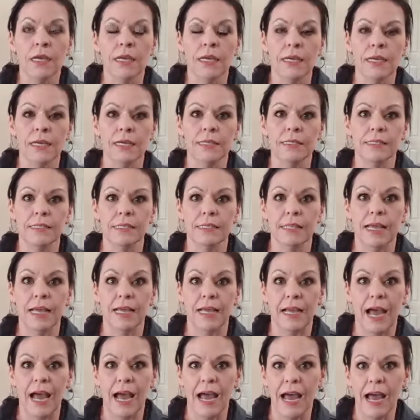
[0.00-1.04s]
is
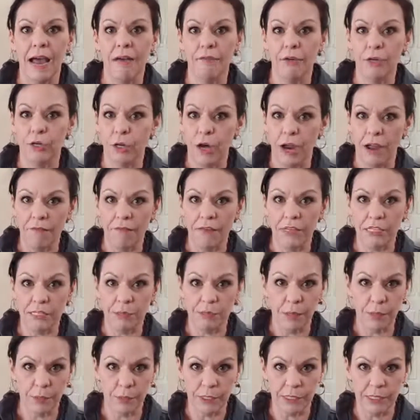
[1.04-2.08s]
like I have a
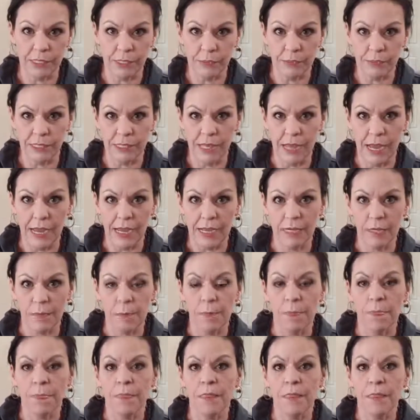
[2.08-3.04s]
graphics membership site.